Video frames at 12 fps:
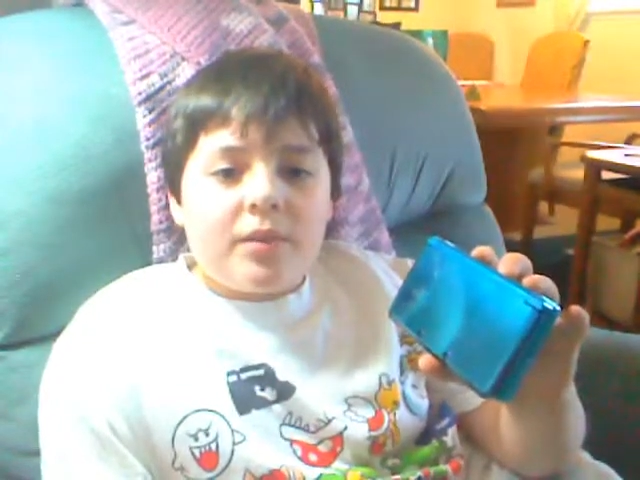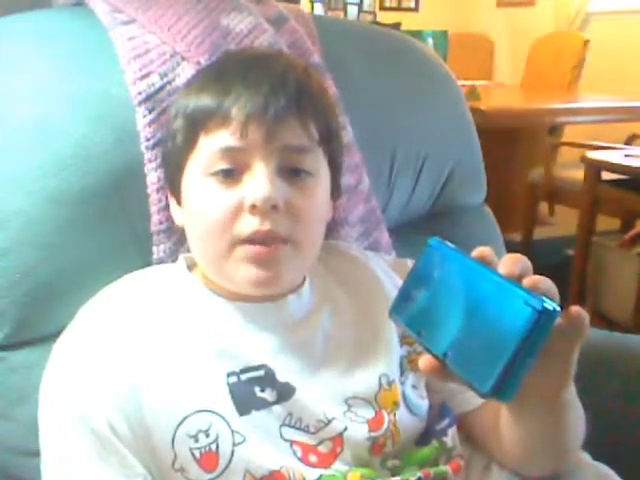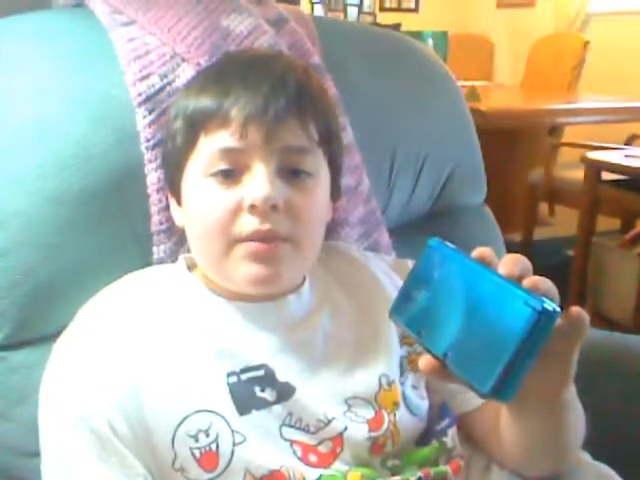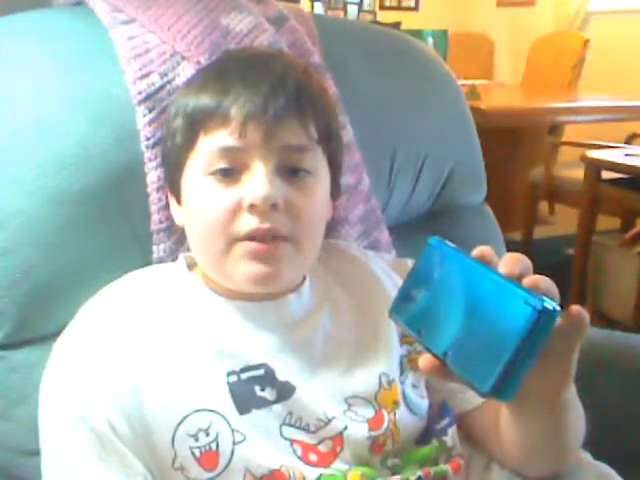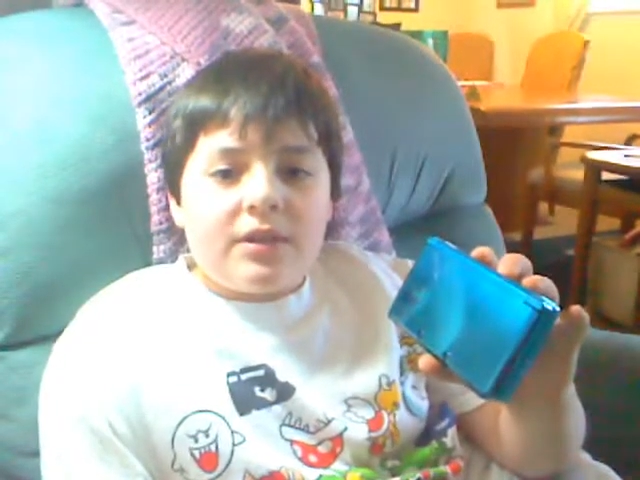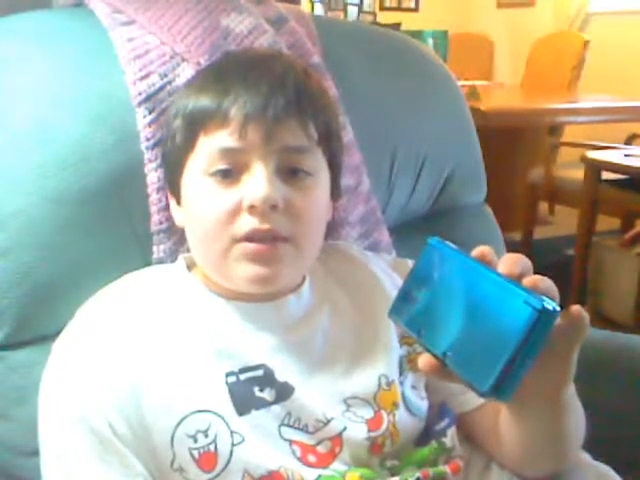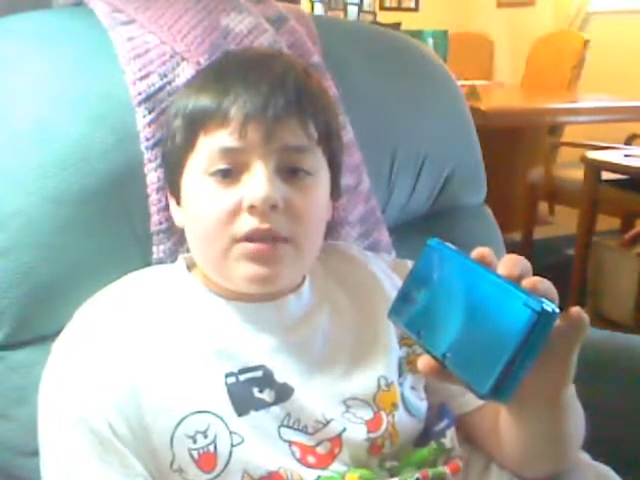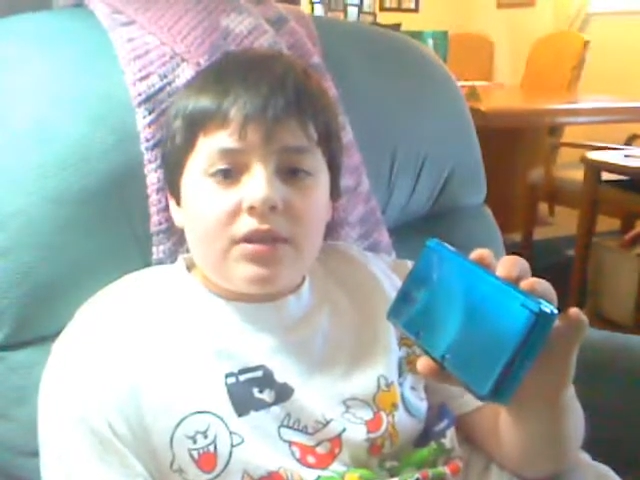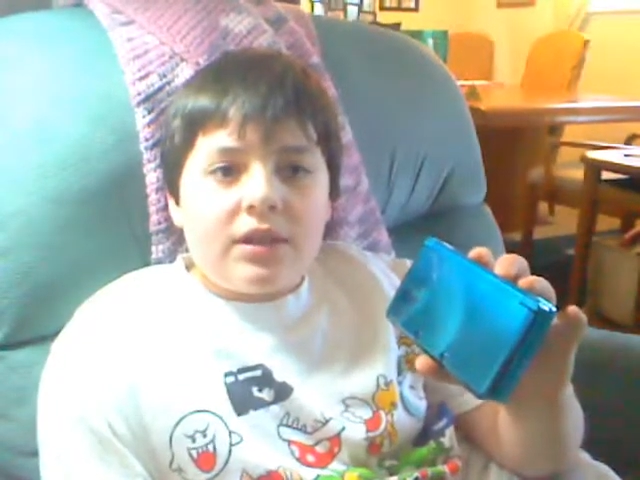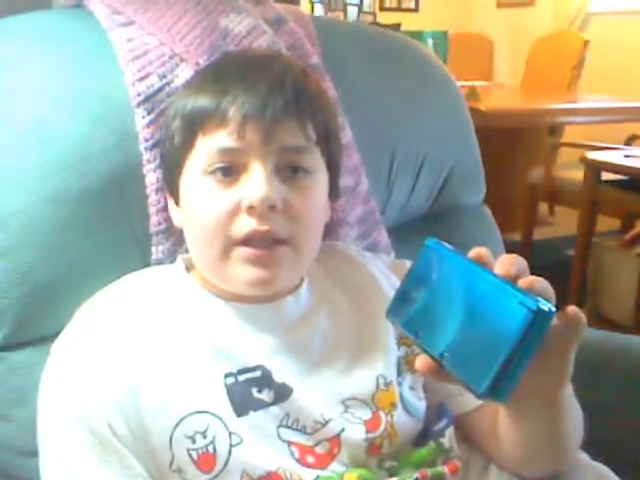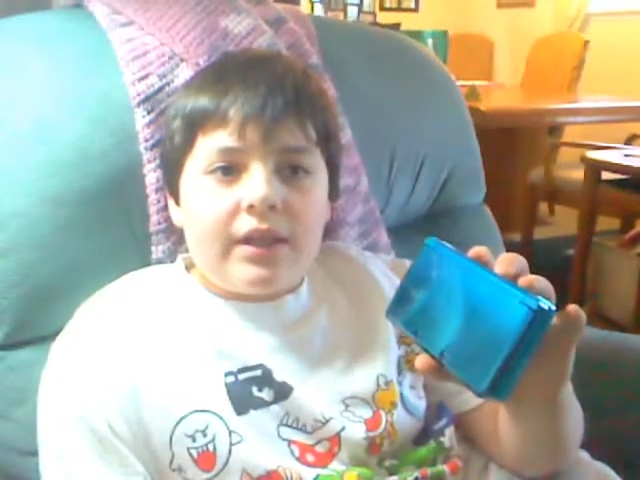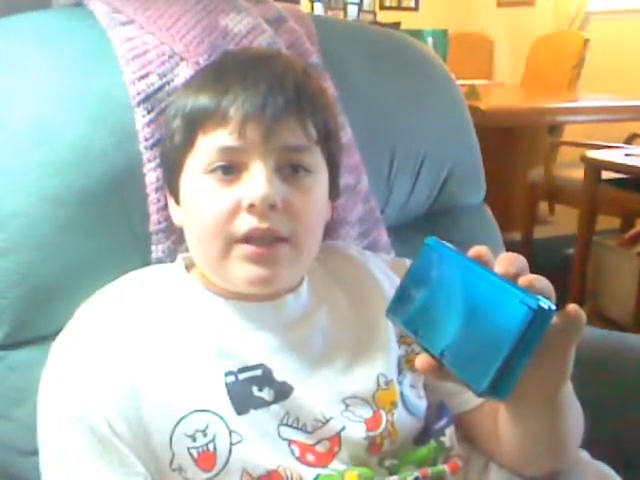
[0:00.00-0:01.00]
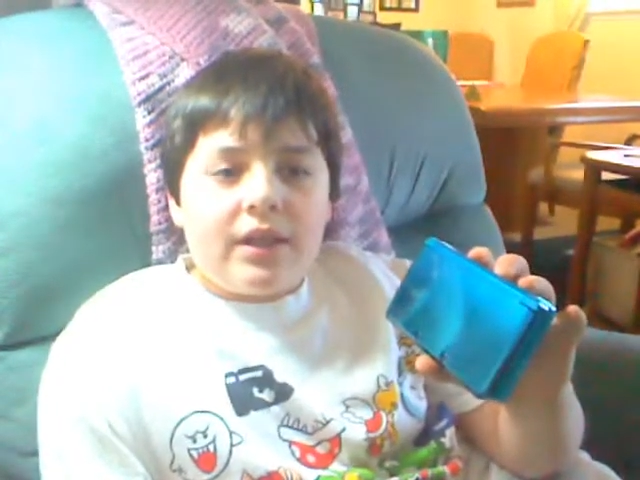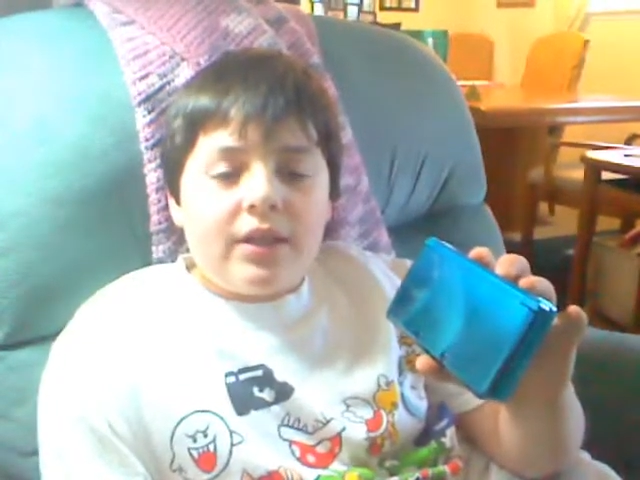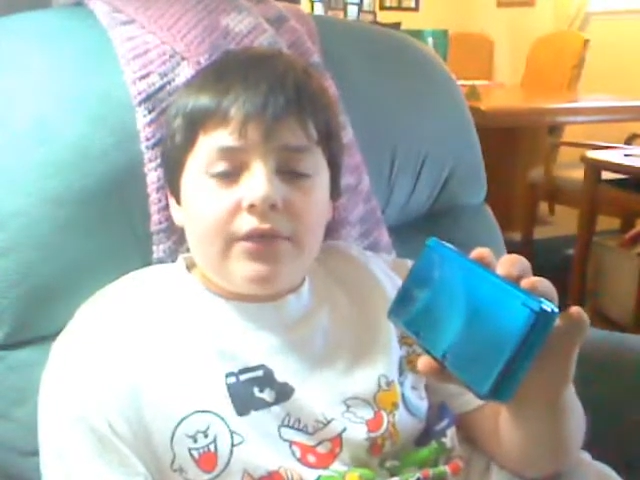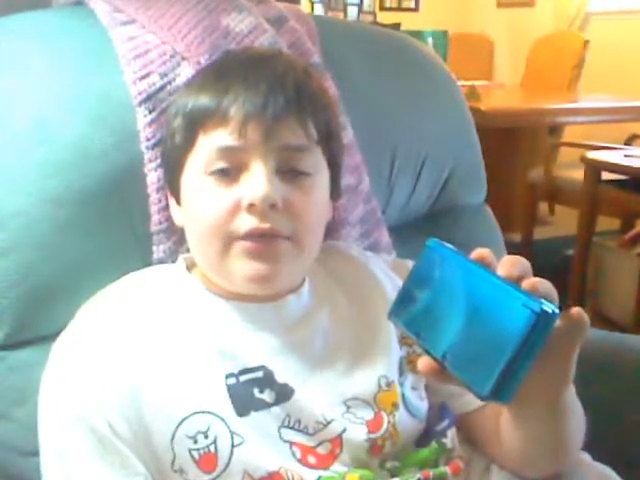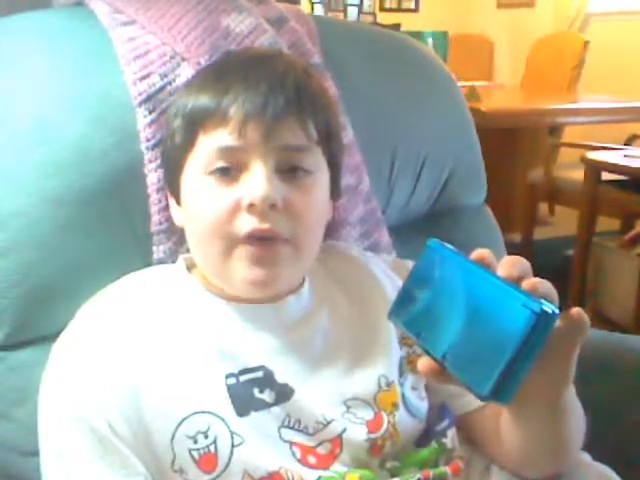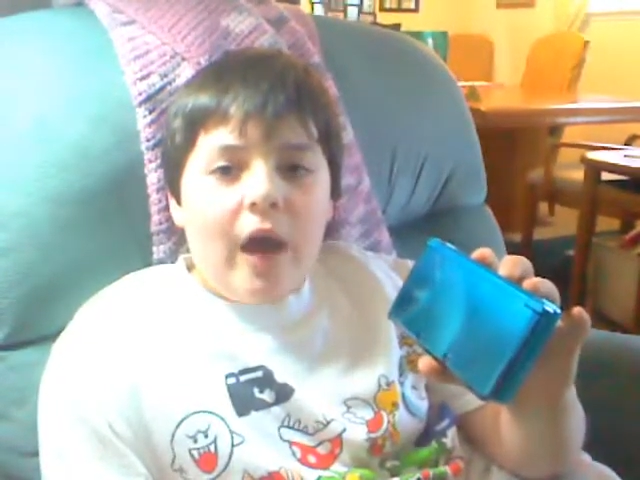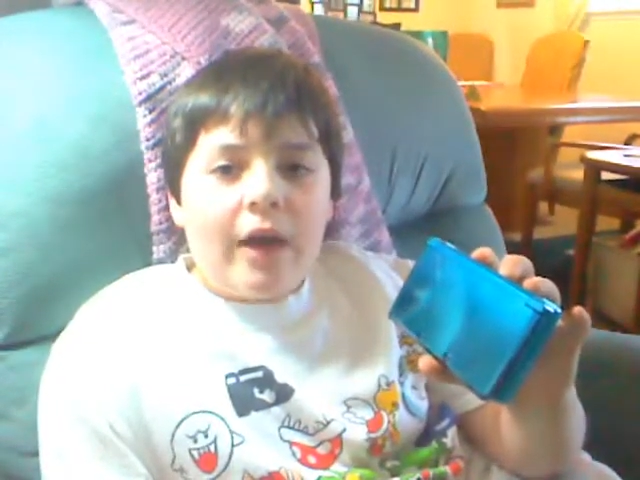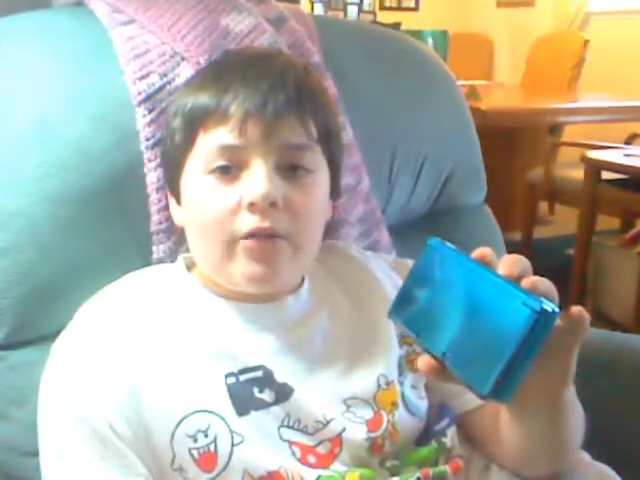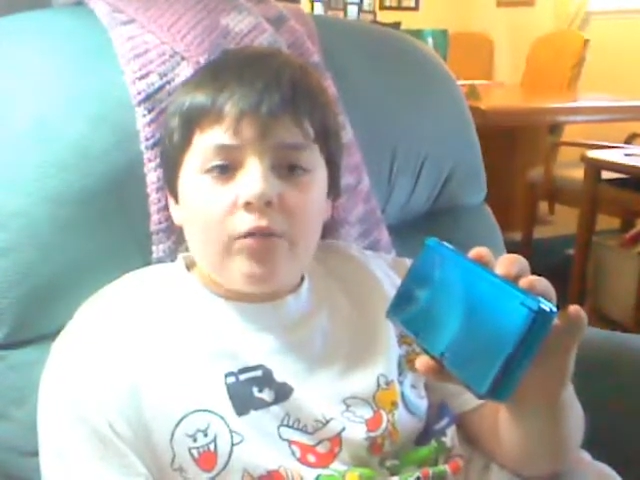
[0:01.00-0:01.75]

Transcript: maybe like 5